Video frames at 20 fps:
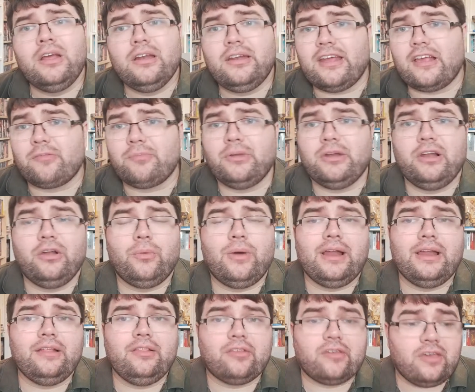Desmond
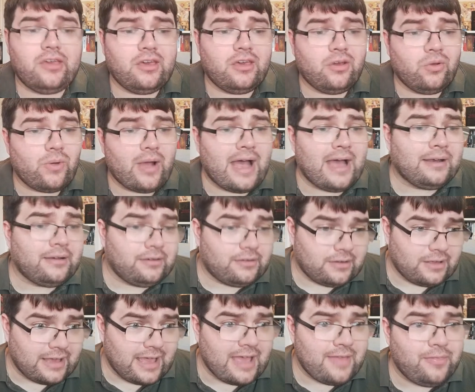Llewellyn's Q, and
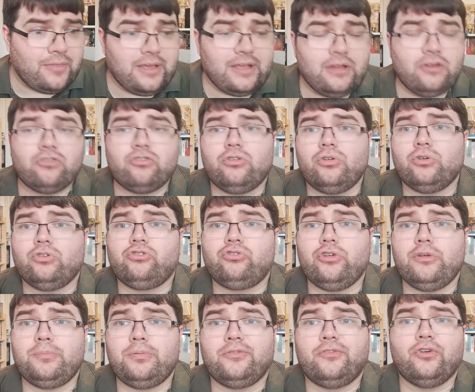again, the
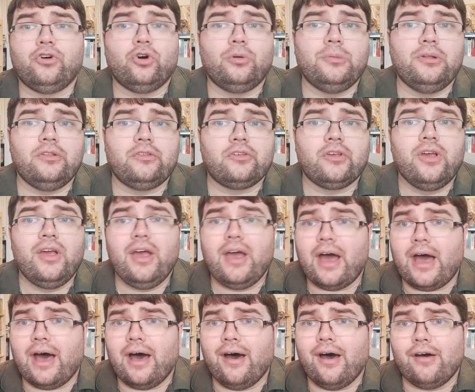introductory performance
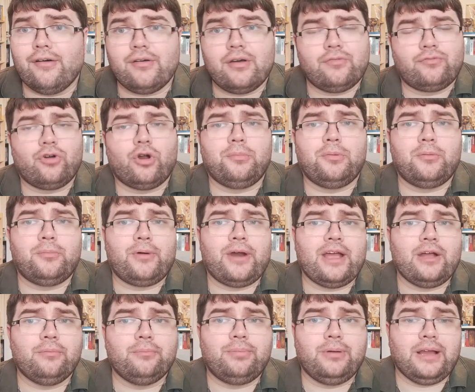of Robert
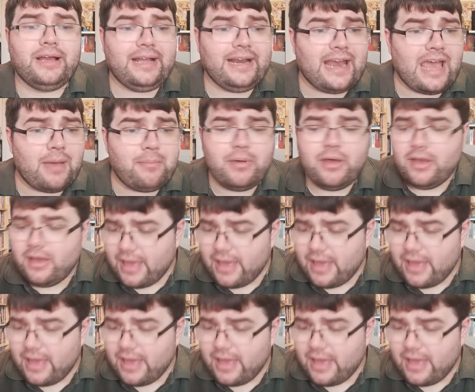Brown playing M.